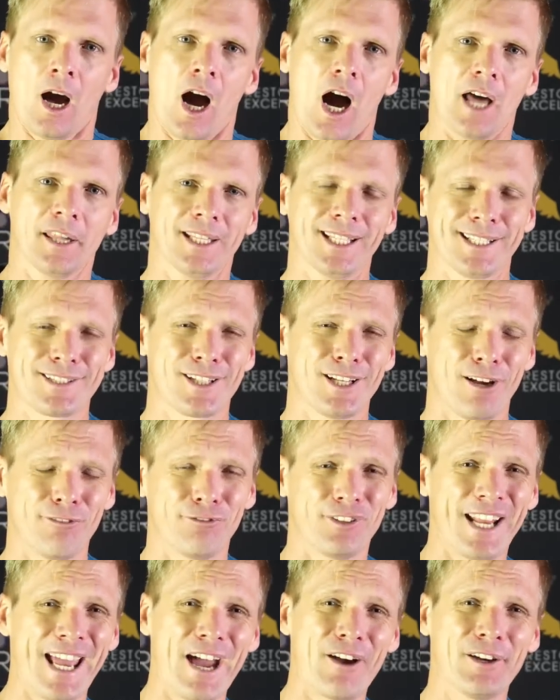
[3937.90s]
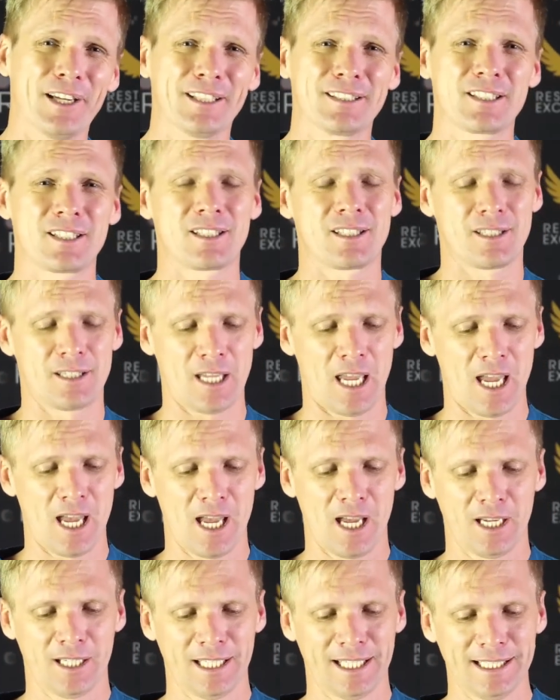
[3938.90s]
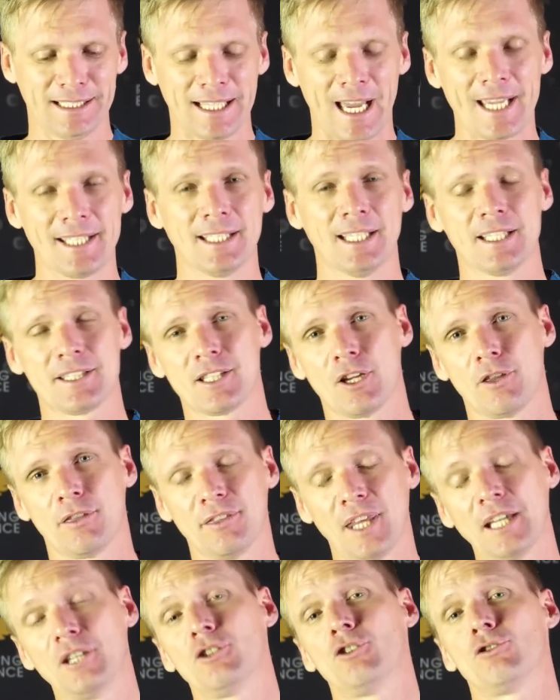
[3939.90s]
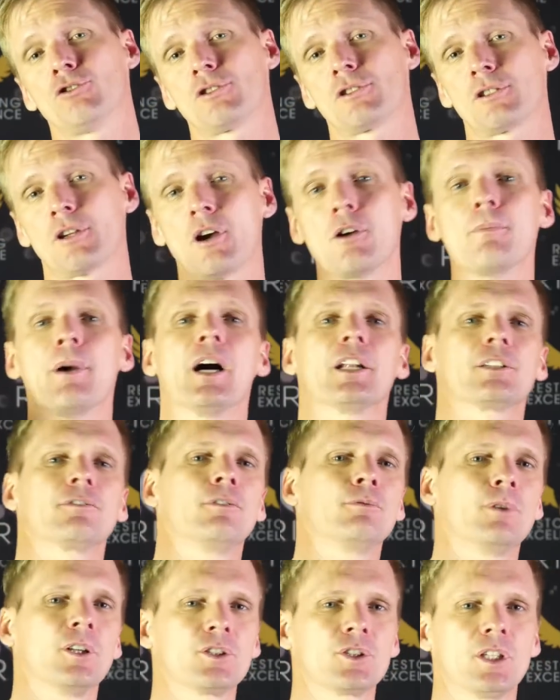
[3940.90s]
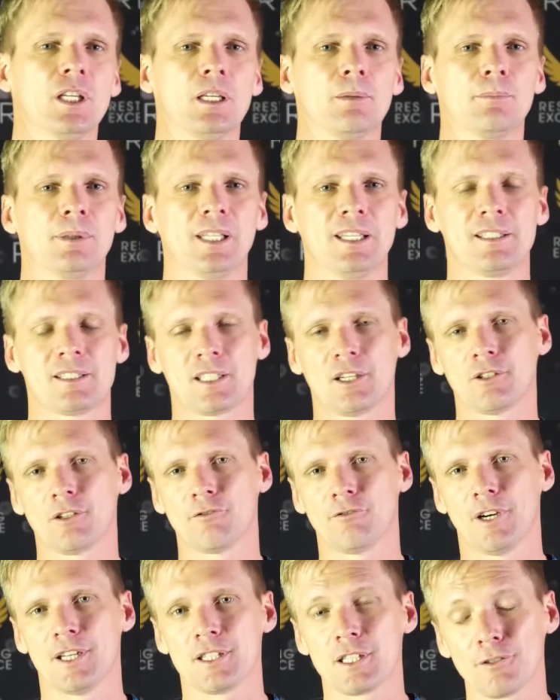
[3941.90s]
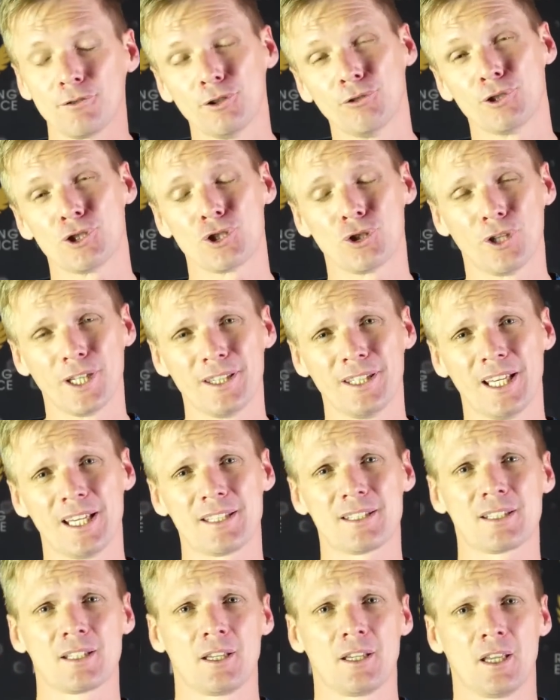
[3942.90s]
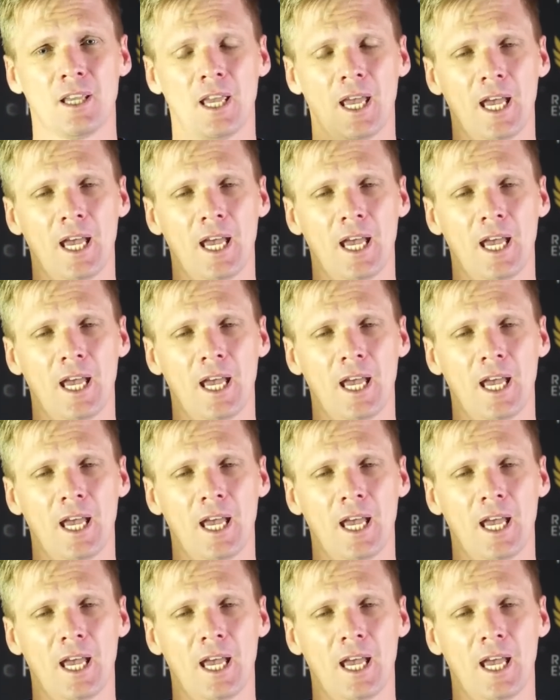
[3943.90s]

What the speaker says: I think that's enough for now. It's getting late here, so thank you so much for watching. Please tell your friends if you enjoyed this.